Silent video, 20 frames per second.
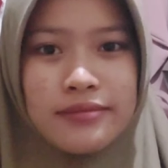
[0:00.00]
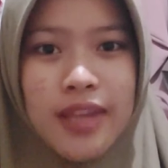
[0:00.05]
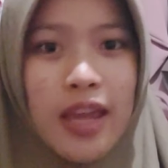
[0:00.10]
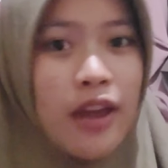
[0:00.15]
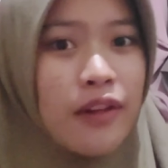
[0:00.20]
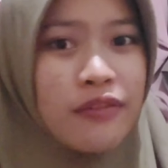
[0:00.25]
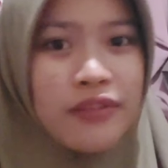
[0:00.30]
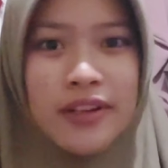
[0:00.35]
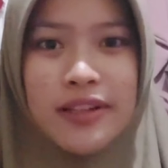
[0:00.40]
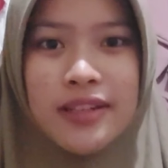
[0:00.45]

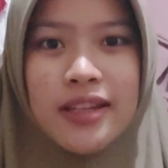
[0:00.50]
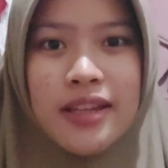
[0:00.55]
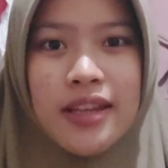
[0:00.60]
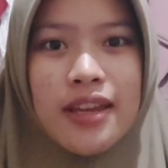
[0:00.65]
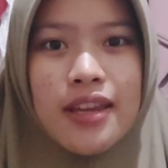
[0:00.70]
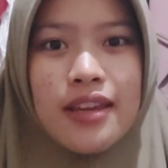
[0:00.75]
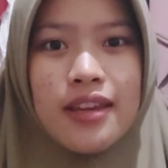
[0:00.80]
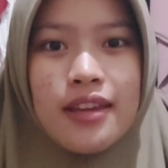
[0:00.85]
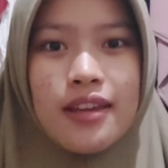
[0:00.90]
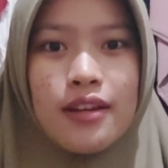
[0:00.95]

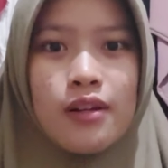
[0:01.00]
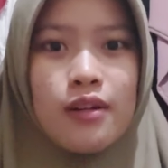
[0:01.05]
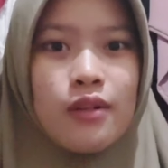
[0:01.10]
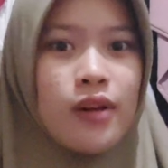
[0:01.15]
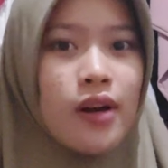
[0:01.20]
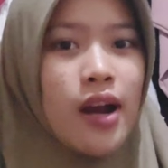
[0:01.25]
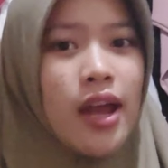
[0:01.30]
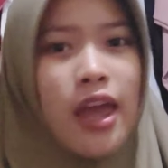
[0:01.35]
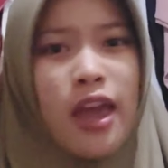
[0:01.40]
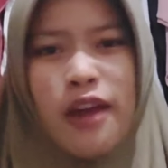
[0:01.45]
day
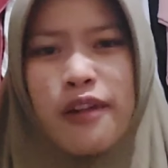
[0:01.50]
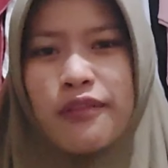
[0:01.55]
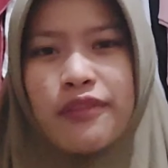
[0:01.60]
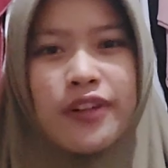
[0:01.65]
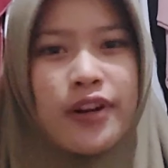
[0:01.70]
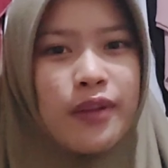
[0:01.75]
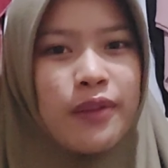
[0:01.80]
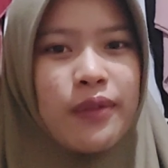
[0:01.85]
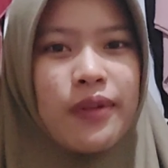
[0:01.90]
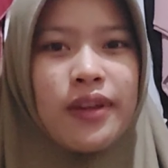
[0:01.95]
or
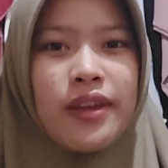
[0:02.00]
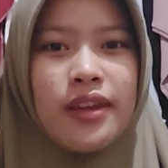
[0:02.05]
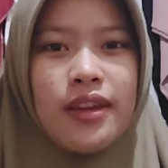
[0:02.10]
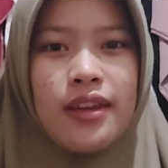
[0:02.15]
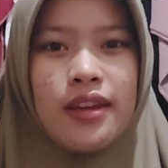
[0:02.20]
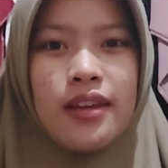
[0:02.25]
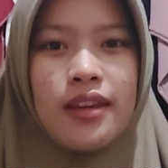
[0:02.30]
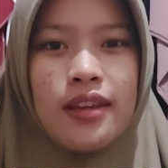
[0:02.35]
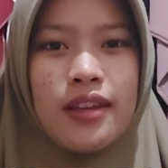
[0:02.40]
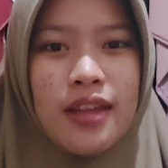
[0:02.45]
every
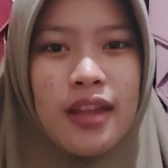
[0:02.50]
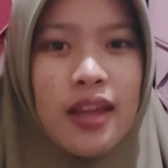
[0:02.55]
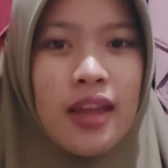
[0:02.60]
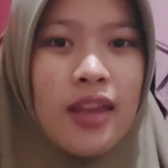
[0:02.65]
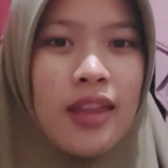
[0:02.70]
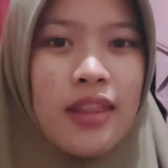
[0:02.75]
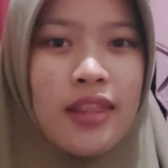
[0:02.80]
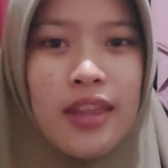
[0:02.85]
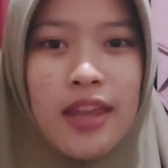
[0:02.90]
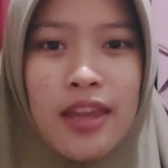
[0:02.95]
week,
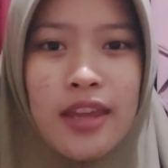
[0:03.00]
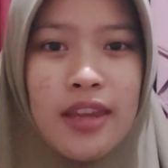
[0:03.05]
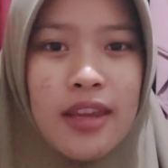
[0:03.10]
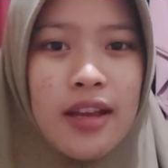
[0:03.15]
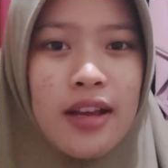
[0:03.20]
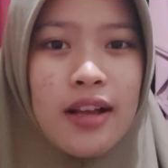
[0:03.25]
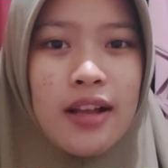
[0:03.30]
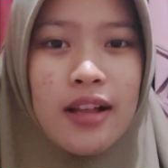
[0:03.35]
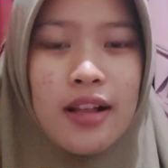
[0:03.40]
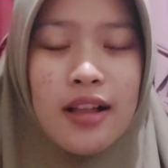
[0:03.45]
they
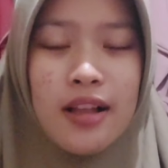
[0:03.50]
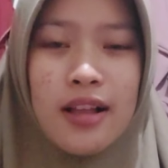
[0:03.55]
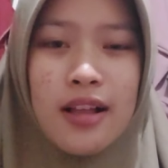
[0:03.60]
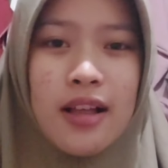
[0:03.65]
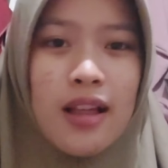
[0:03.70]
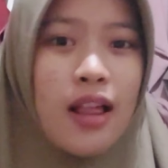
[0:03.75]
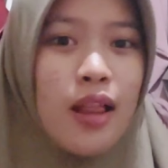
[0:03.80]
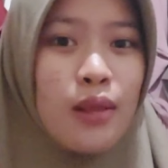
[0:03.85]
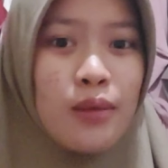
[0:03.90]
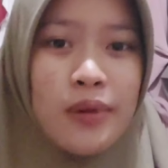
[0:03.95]

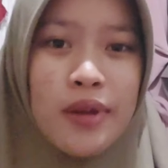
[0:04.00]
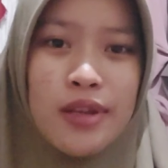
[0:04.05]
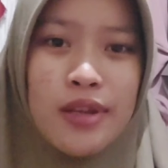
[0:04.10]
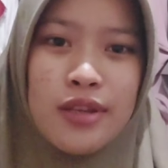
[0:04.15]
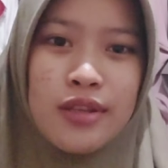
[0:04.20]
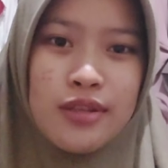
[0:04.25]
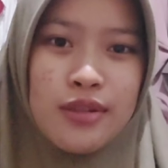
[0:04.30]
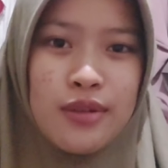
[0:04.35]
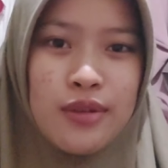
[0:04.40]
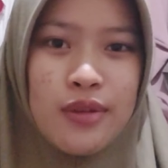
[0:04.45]

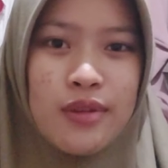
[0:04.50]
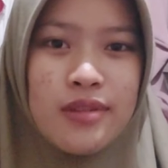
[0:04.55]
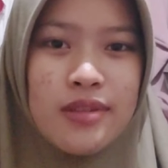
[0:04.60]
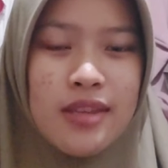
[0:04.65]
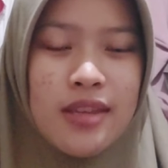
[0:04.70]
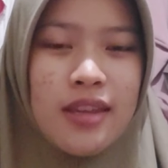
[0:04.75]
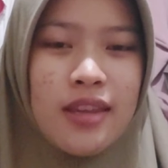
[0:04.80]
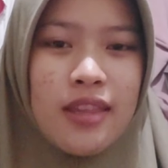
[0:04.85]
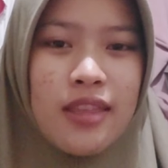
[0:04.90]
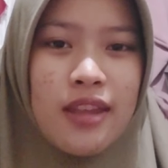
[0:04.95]
always
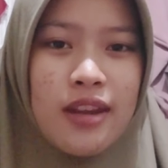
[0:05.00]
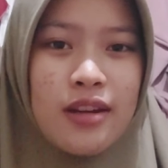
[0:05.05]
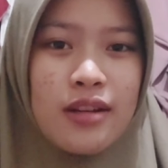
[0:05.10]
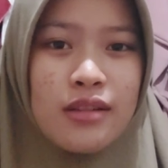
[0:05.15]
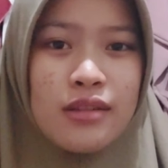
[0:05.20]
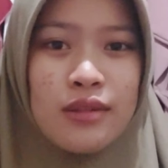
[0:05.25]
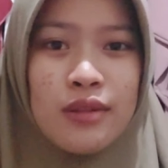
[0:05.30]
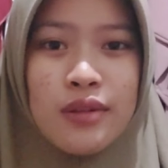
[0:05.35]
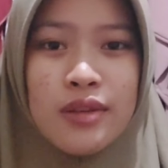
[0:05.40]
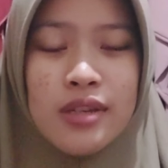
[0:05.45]
using their
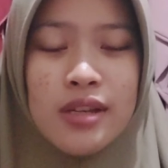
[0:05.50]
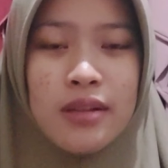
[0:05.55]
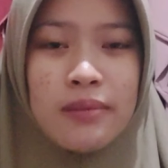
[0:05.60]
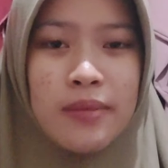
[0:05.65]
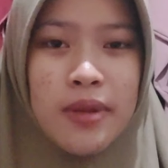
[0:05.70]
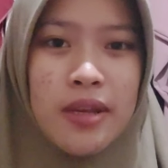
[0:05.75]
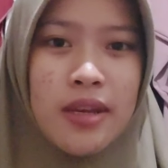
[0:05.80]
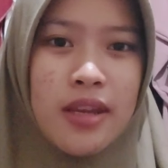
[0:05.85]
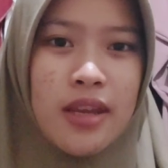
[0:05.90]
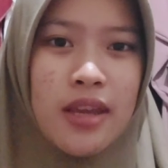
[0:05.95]
social
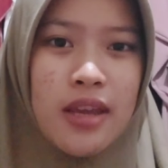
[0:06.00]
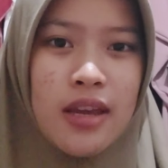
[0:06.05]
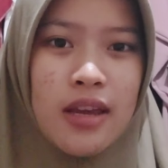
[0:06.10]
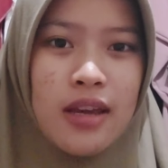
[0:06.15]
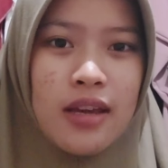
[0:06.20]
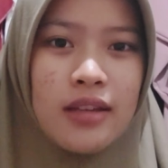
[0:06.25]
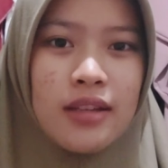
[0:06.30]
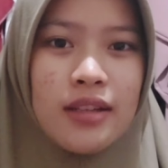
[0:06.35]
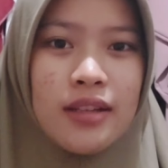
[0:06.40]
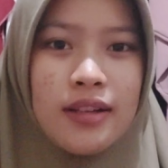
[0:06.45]
media.